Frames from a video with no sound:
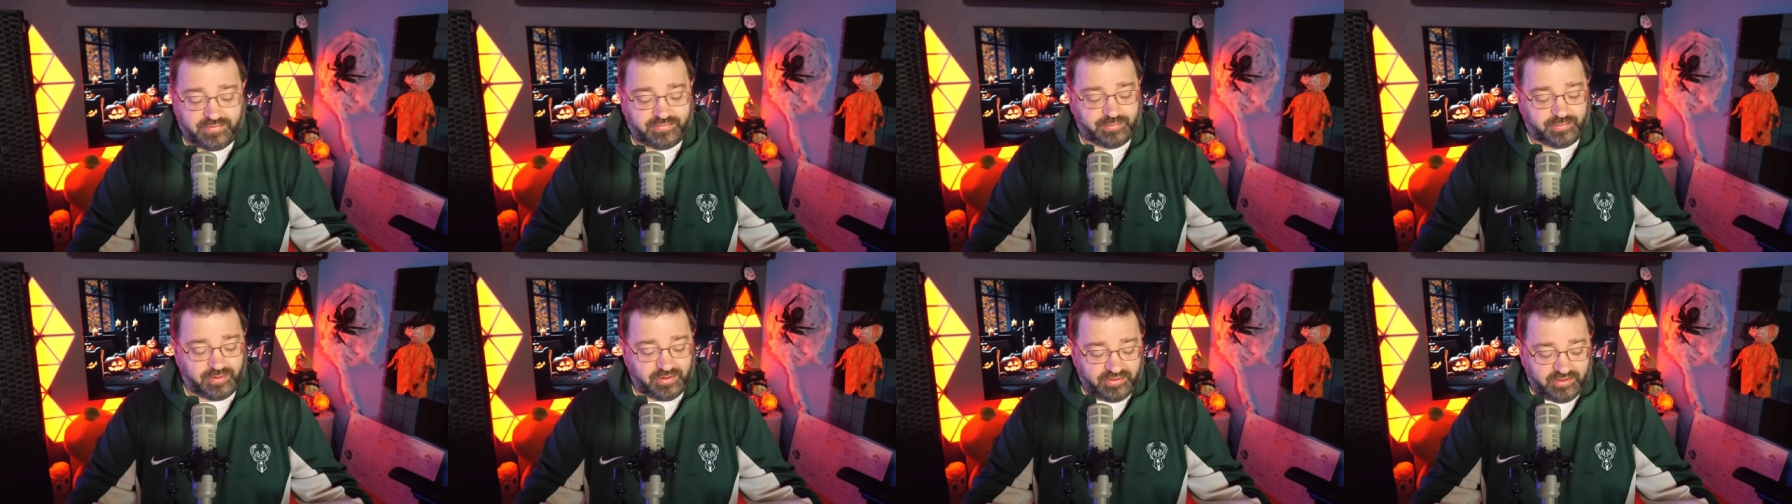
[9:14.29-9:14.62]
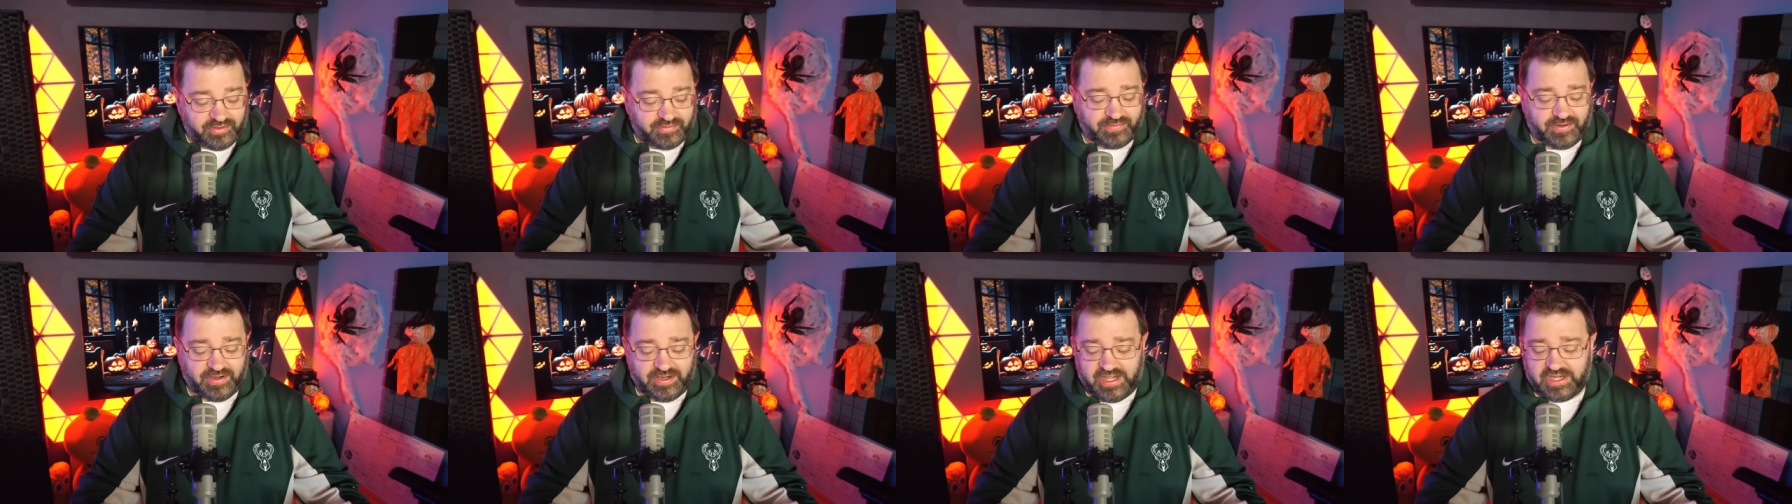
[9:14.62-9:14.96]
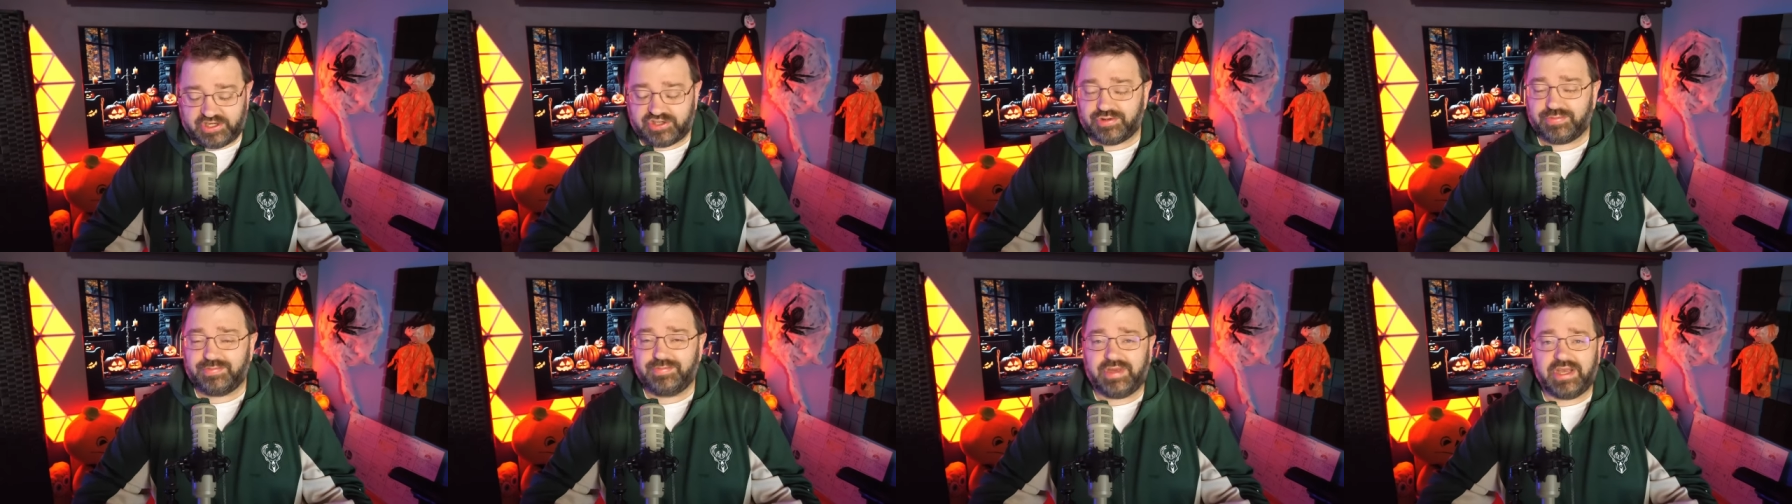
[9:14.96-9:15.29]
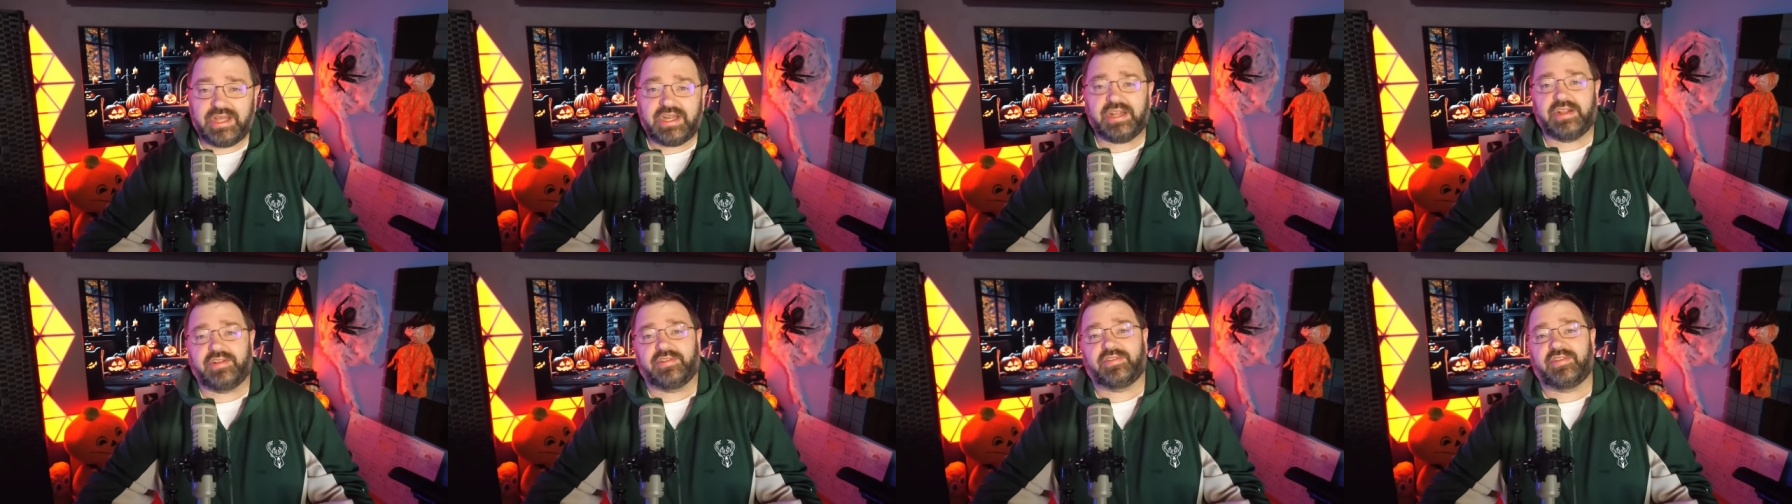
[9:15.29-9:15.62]
one of these financial
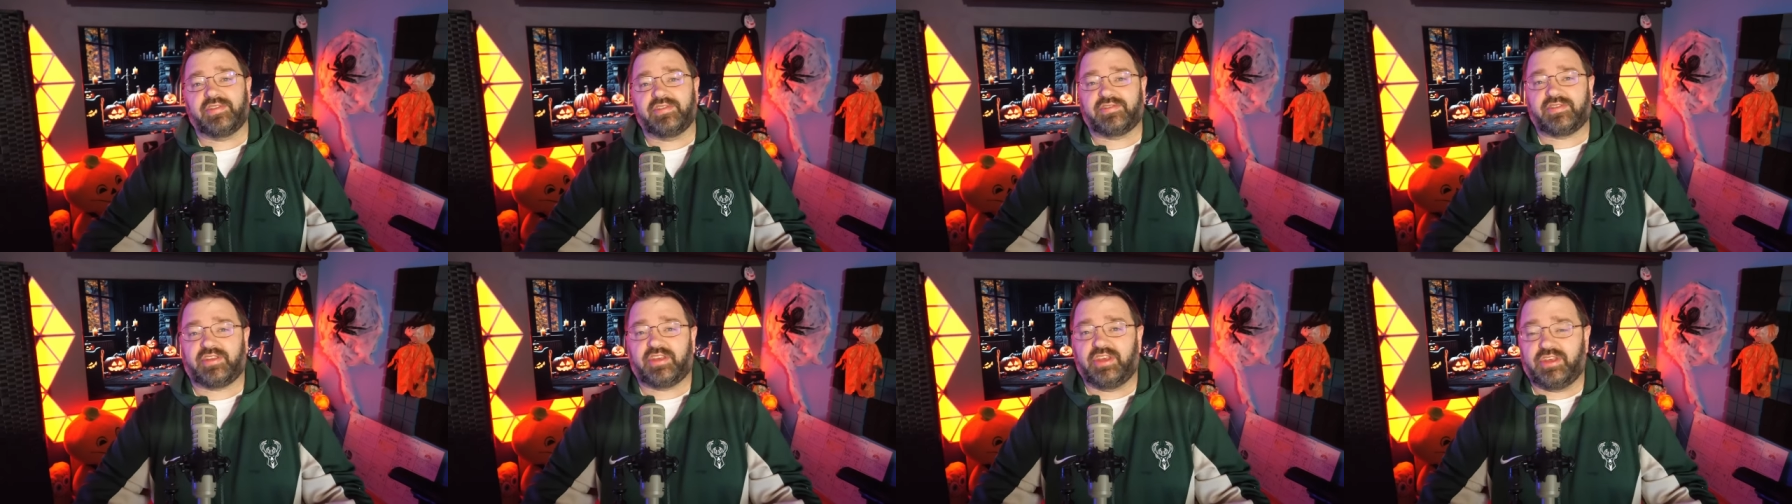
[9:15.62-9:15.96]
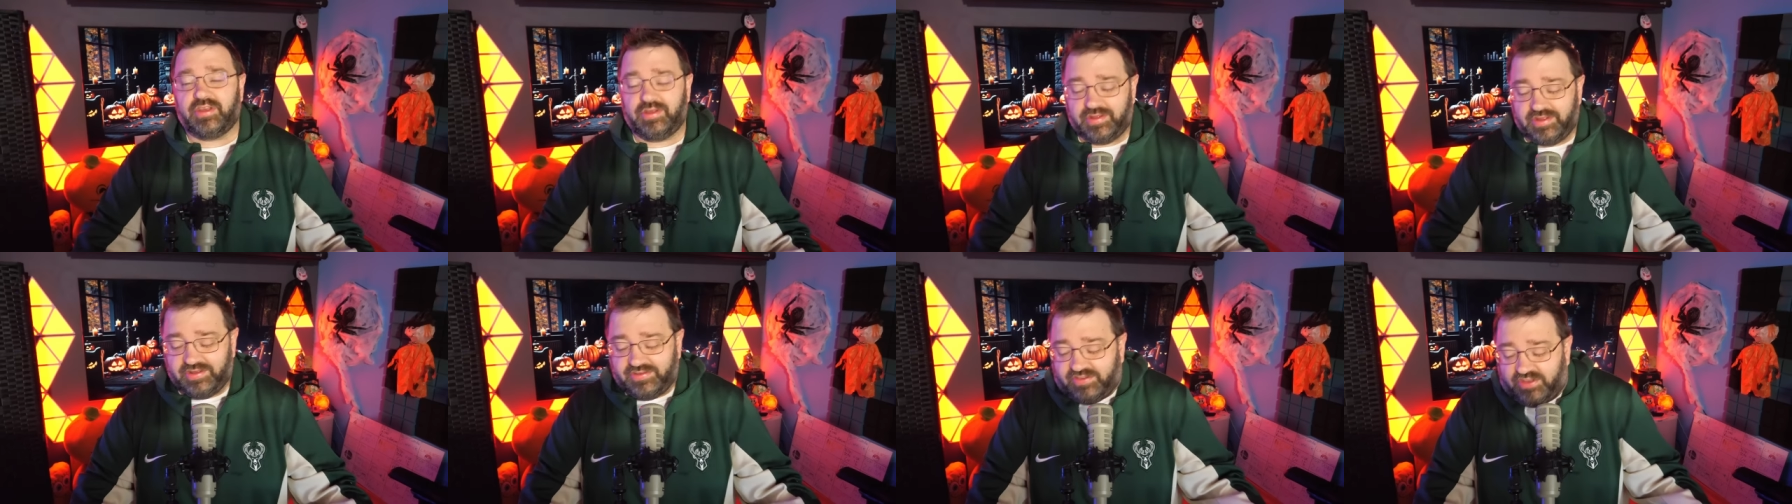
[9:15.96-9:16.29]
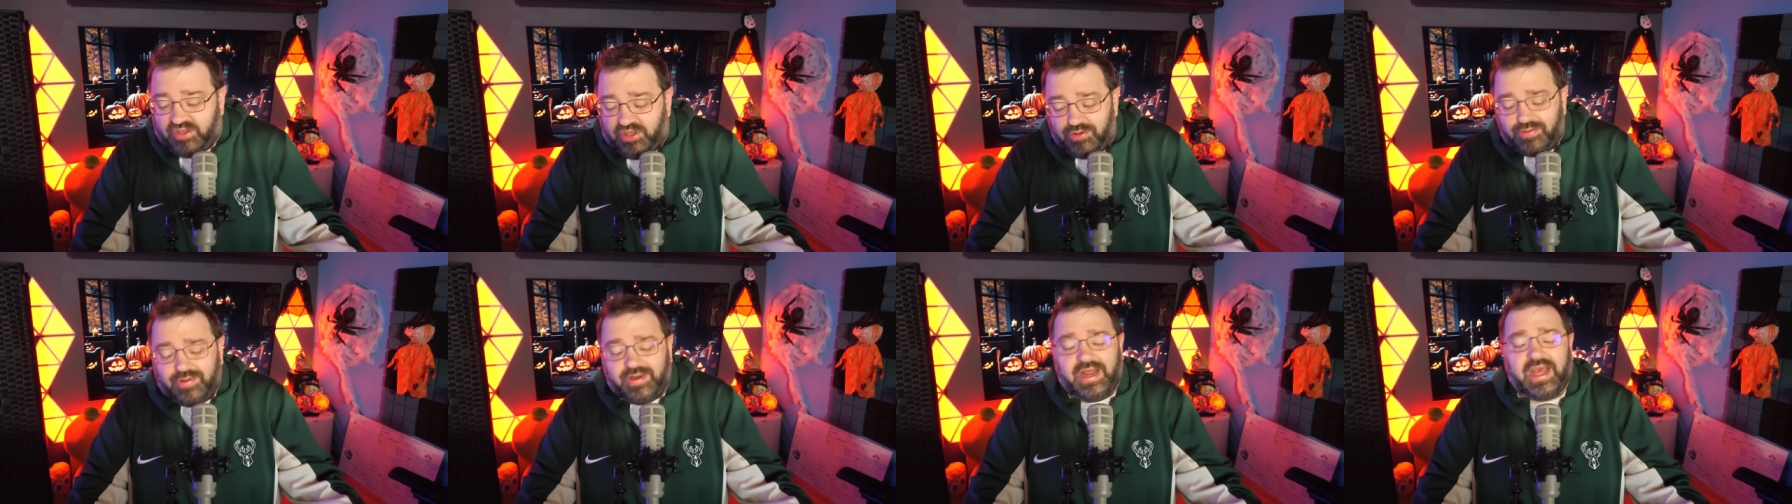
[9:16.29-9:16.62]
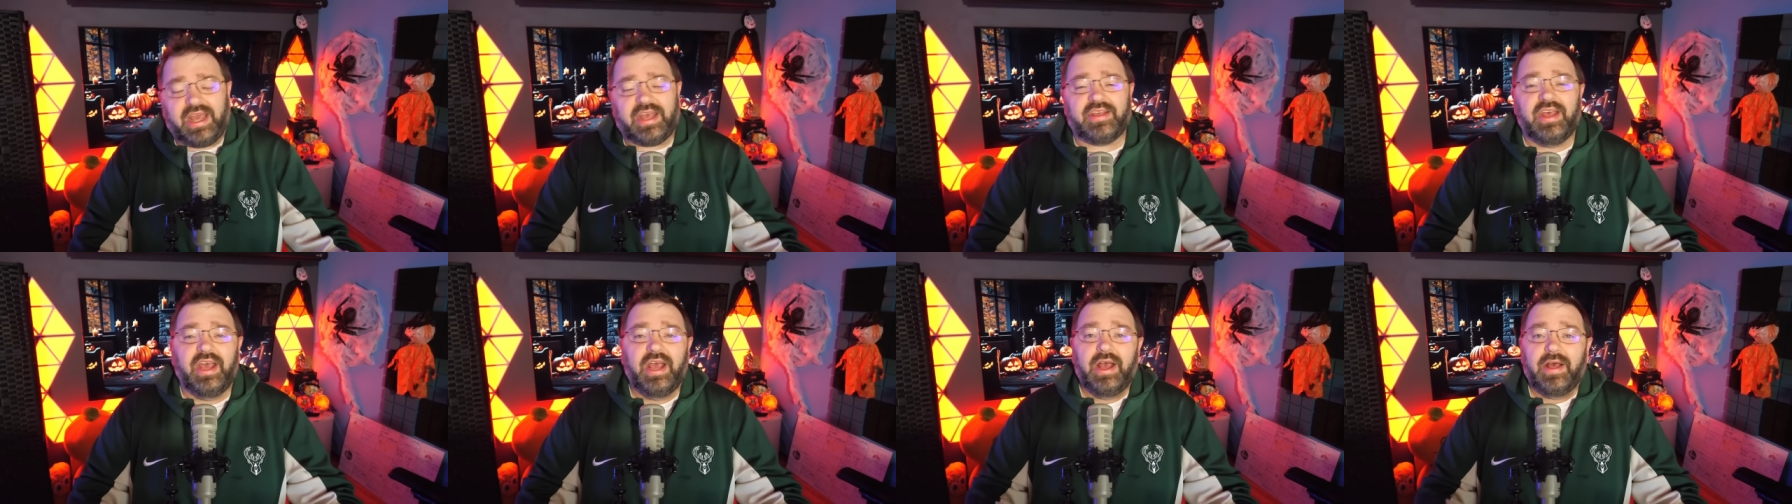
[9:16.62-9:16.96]
meetings, these
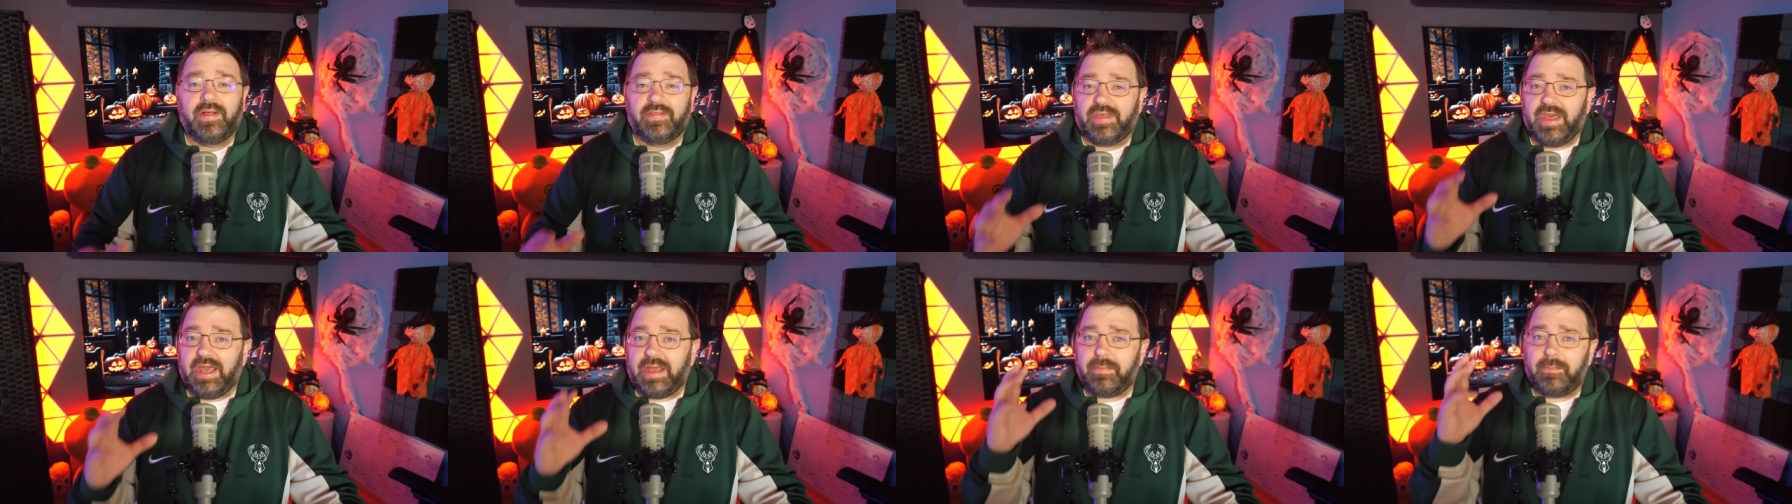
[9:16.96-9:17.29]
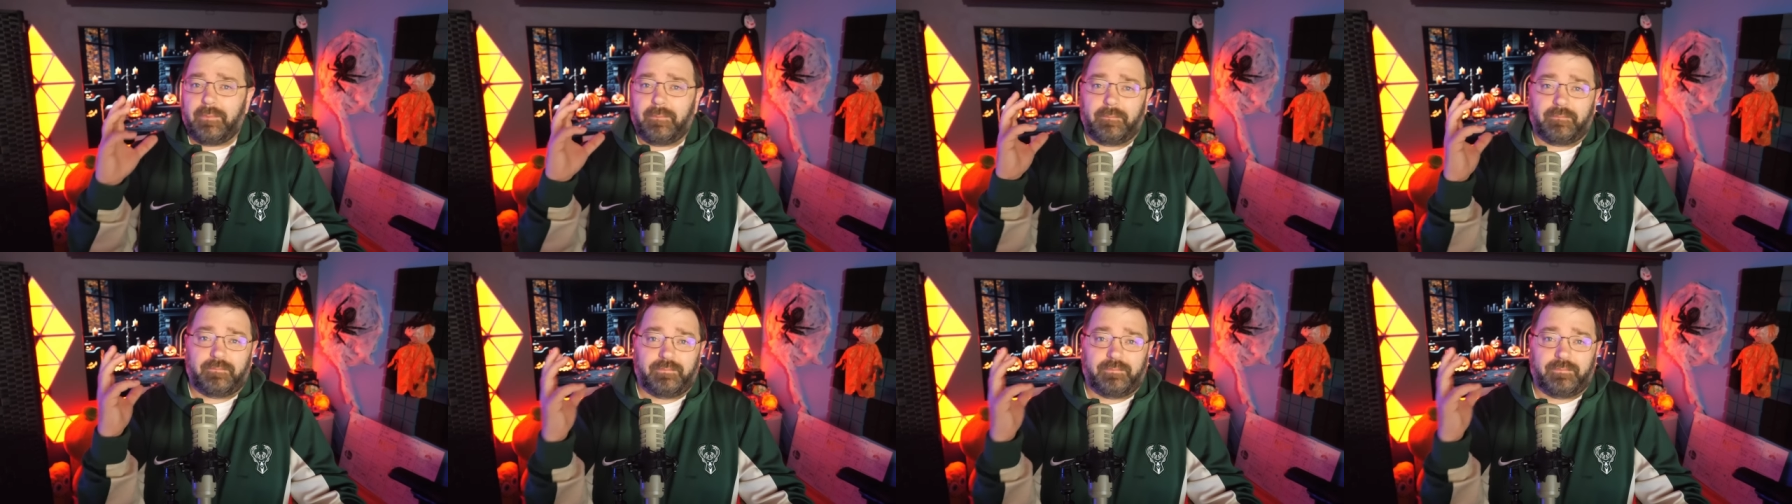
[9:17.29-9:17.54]
Q&A, they